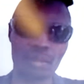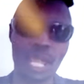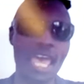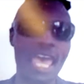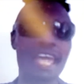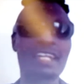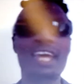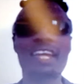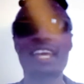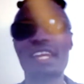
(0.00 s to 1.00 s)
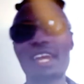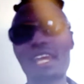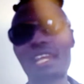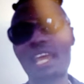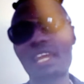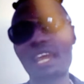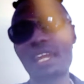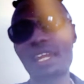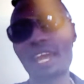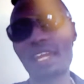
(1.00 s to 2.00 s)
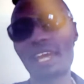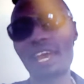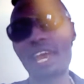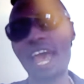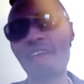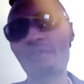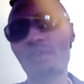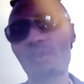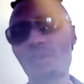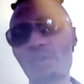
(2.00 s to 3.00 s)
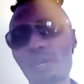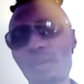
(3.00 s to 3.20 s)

and I have to remind